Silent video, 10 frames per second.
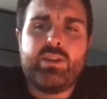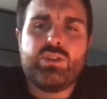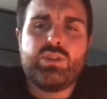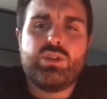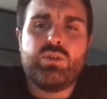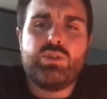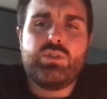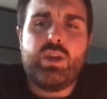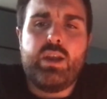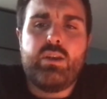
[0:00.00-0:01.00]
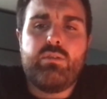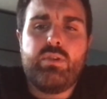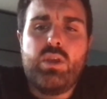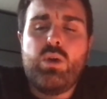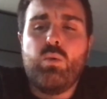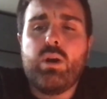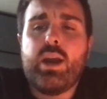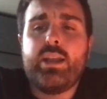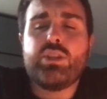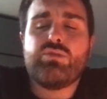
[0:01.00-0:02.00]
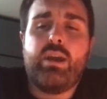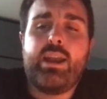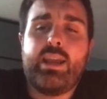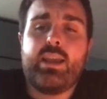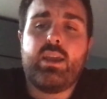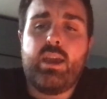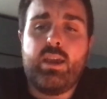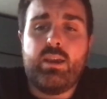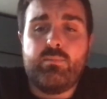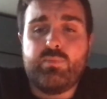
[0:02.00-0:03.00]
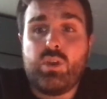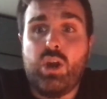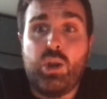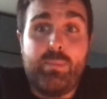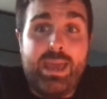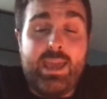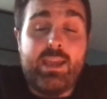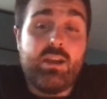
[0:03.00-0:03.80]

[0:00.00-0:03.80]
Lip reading: It just shows you kind of what kind of training a column A,